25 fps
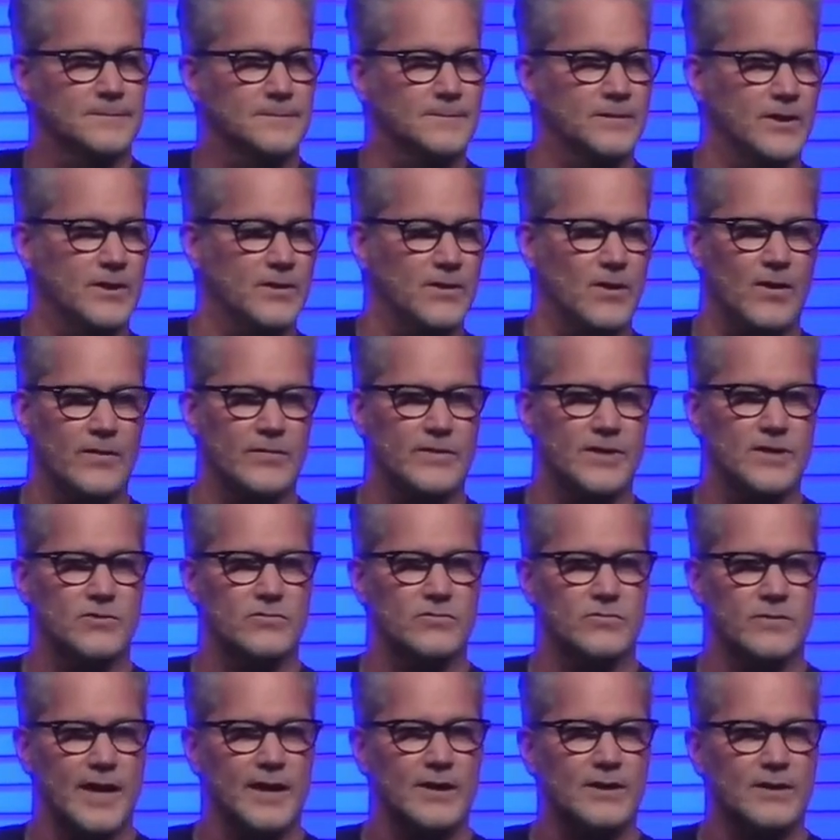in all
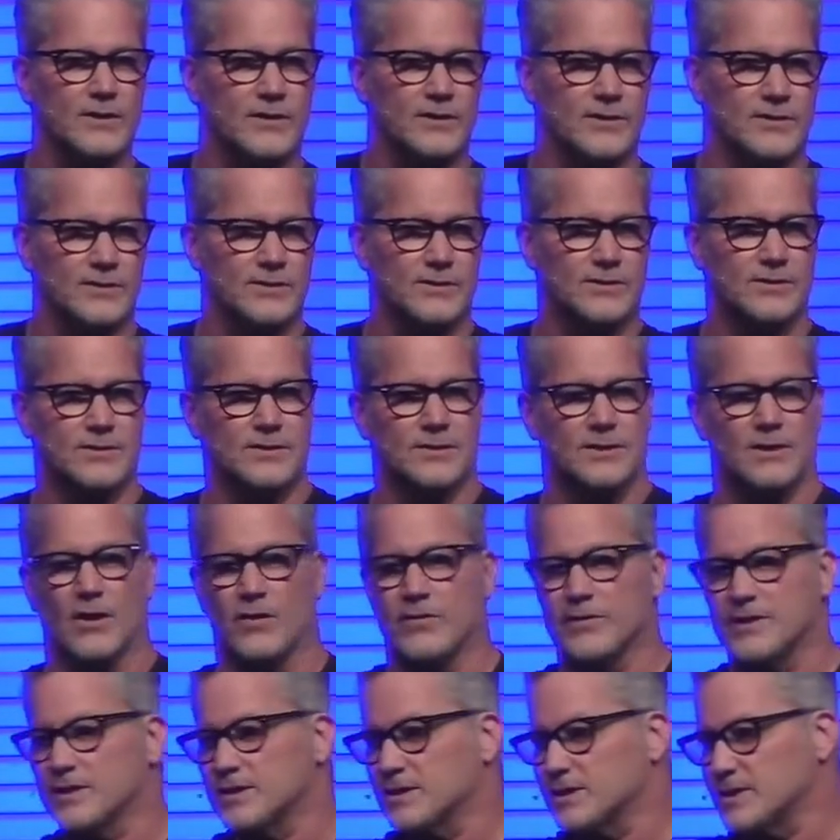these records, in
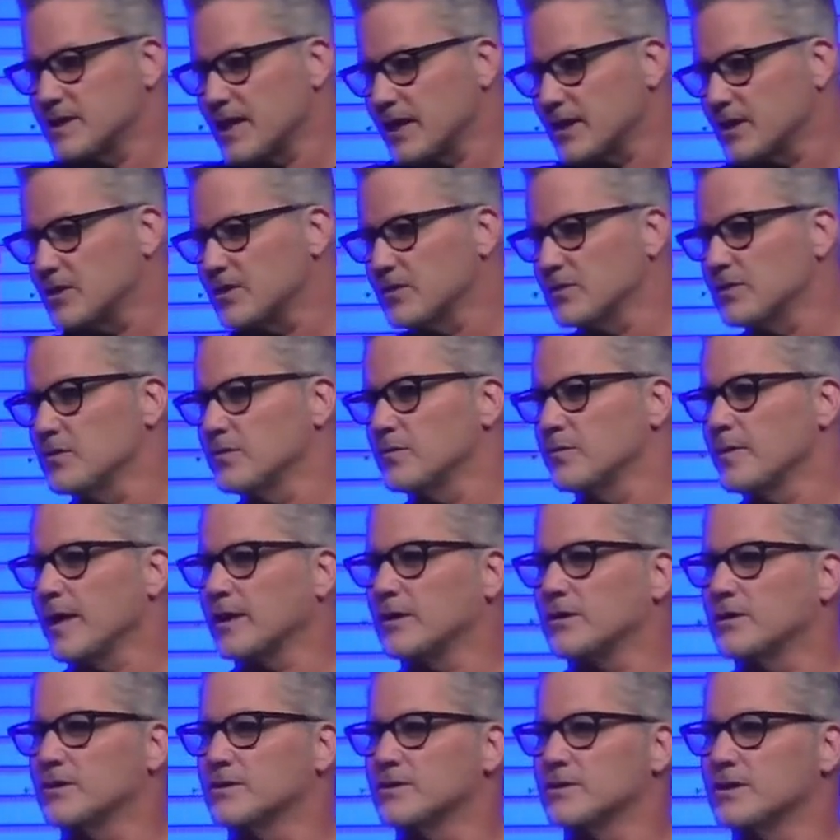all these secular
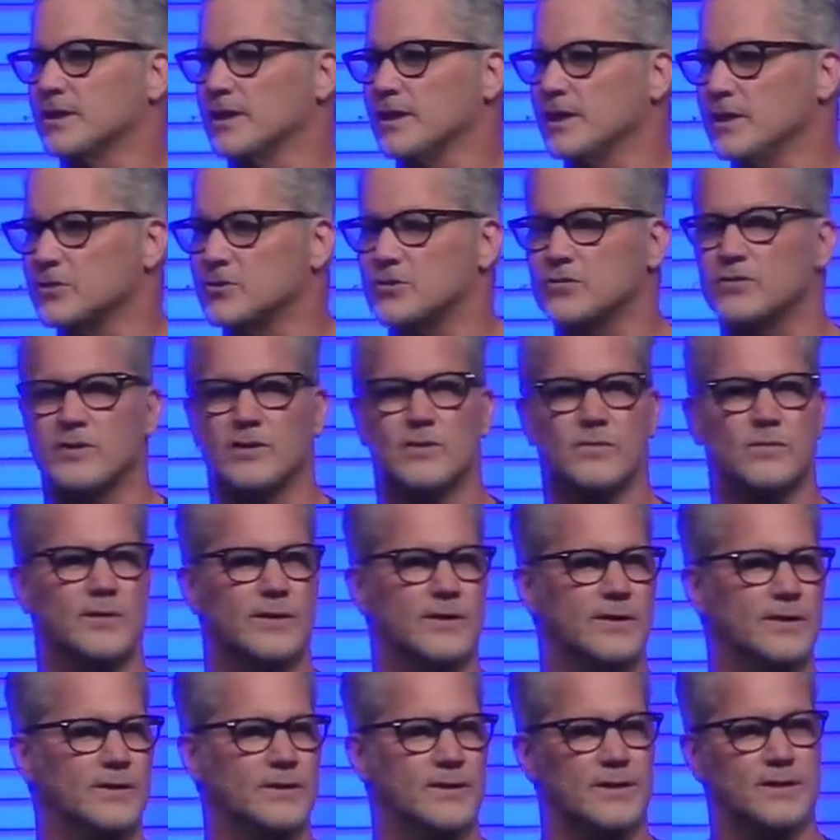records in history
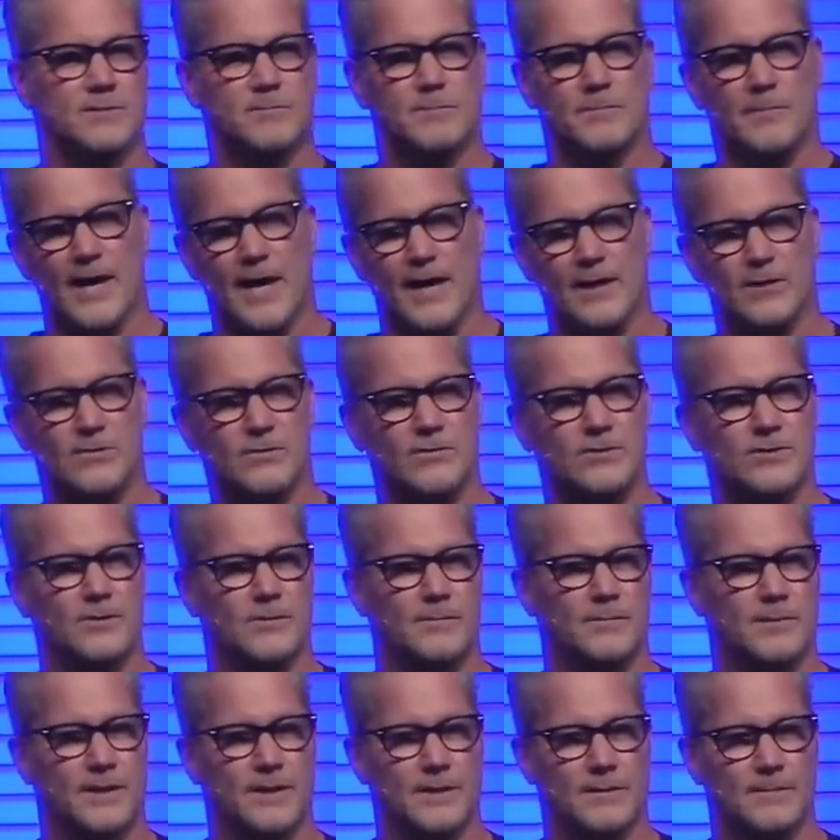when these battles
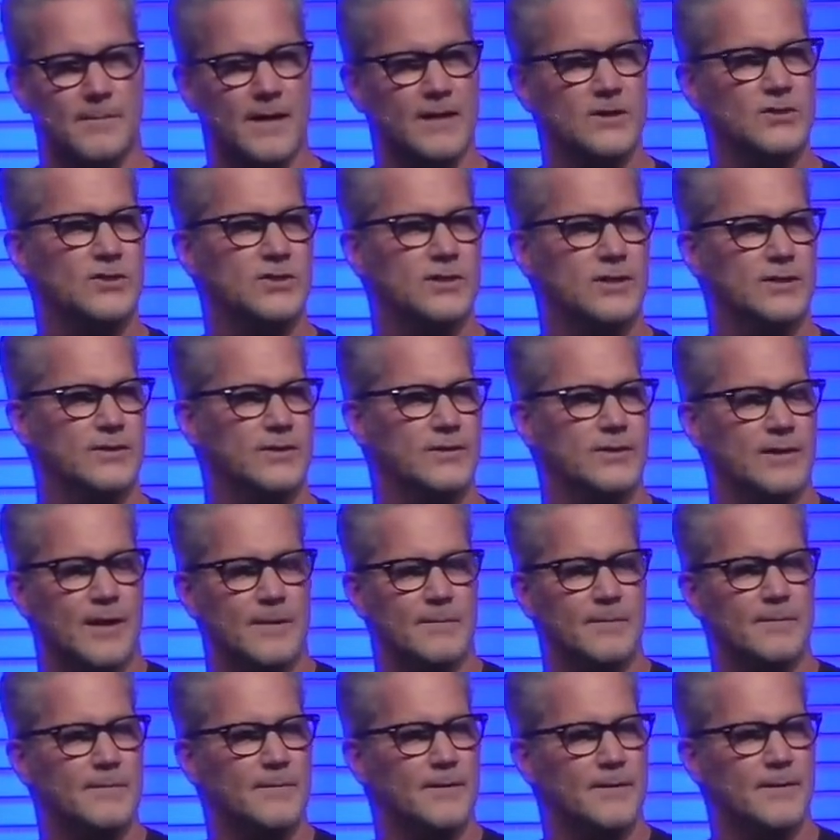are being mentioned. They're
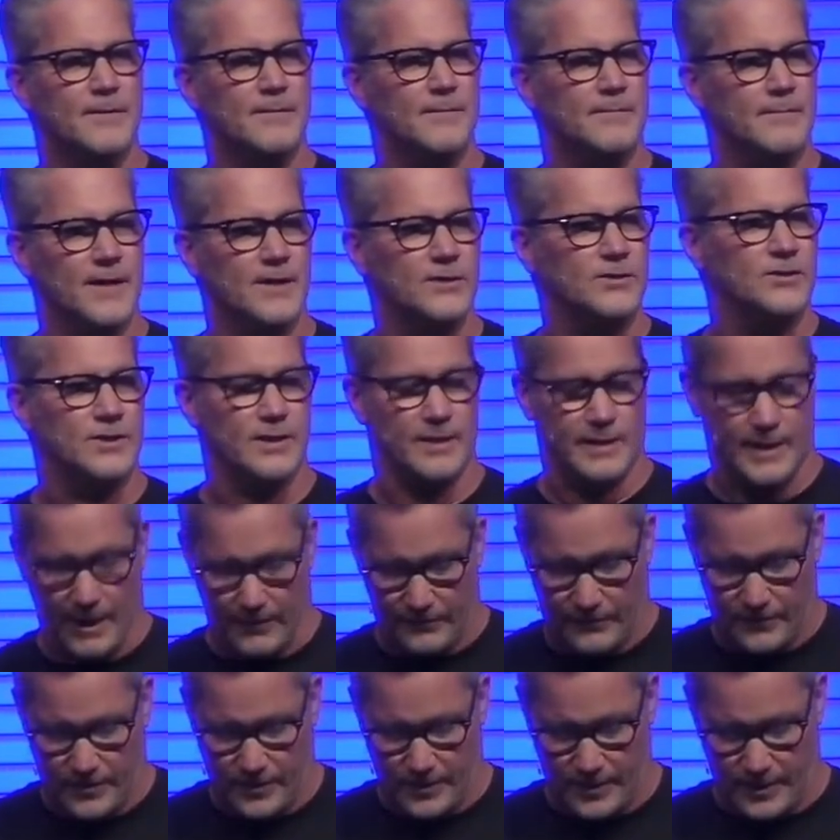not mentioned
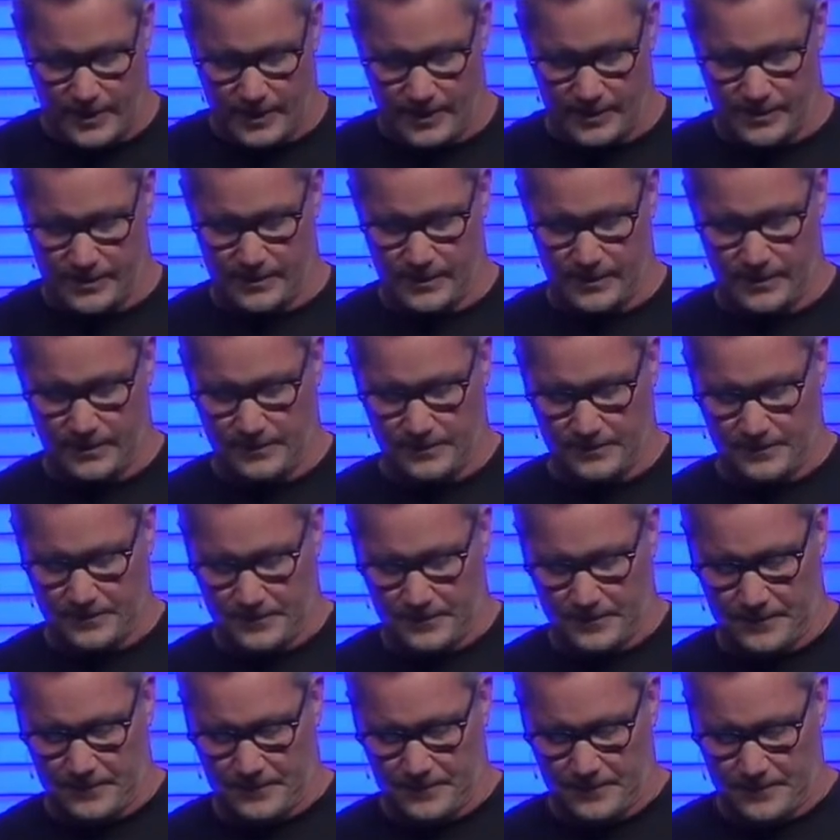after this.
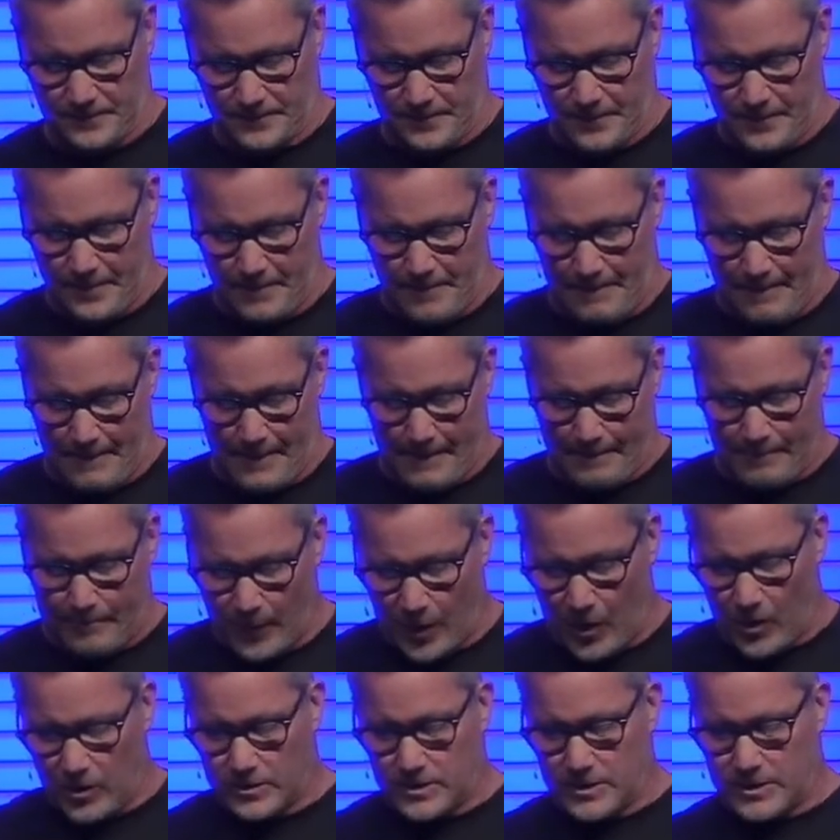
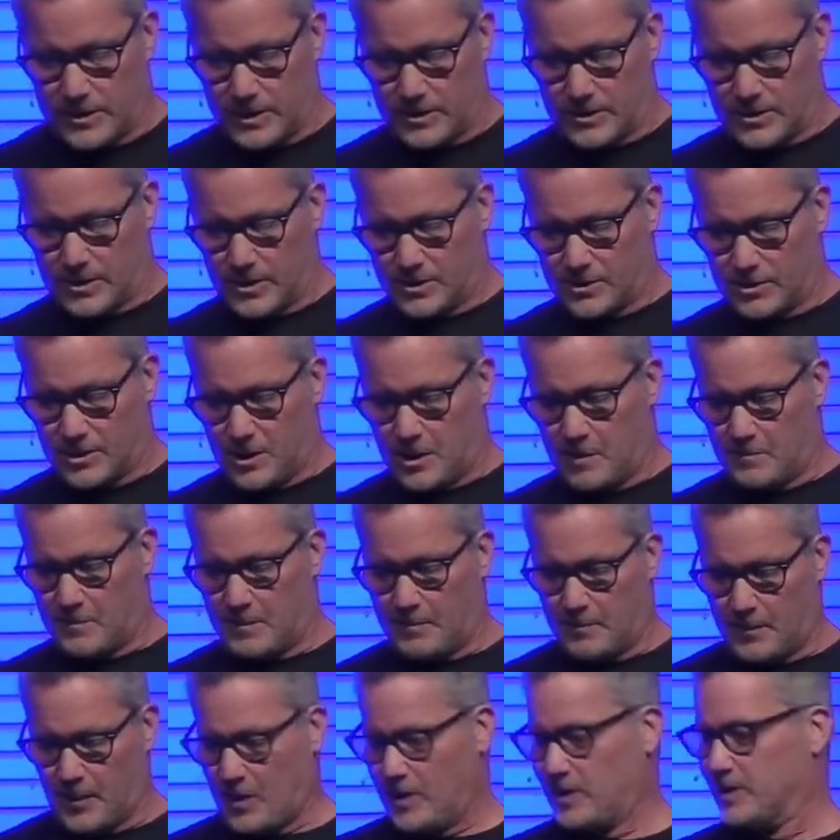Baldness has come
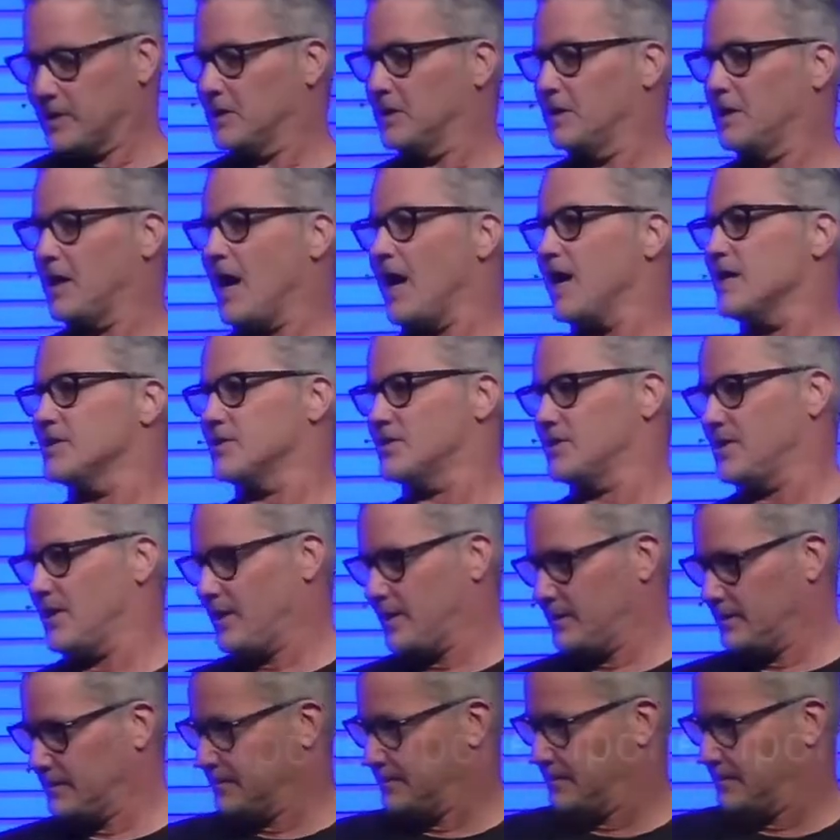upon Gaza.